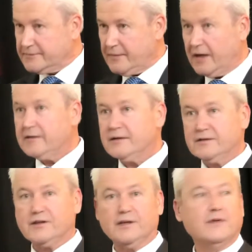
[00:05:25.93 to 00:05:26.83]
Well,
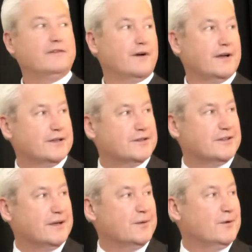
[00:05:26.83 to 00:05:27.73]
it's going to be very
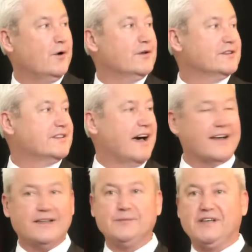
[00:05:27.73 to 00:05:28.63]
interesting when all this
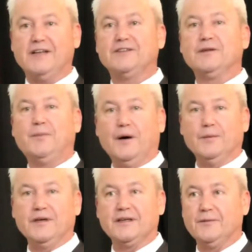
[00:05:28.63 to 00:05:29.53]
data comes out to the
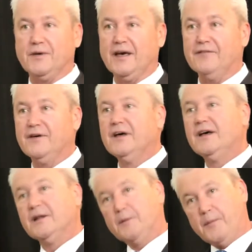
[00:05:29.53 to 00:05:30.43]
public and we have
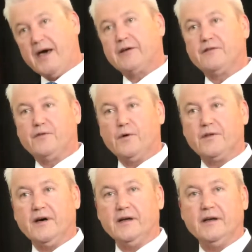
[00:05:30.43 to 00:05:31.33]
the back and
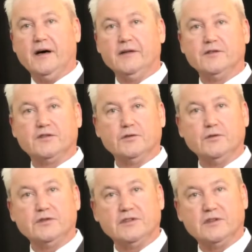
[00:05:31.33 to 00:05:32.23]
forth on, on the
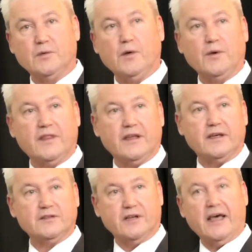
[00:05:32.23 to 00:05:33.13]
solutions to what we think
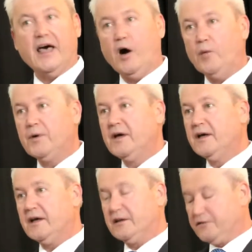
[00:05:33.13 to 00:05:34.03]
is going to help
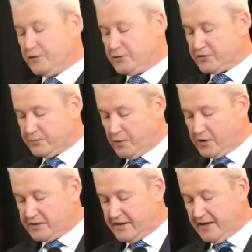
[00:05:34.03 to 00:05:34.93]
in the future of
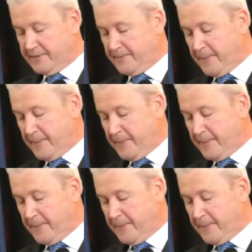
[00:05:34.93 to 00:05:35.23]
Morristown.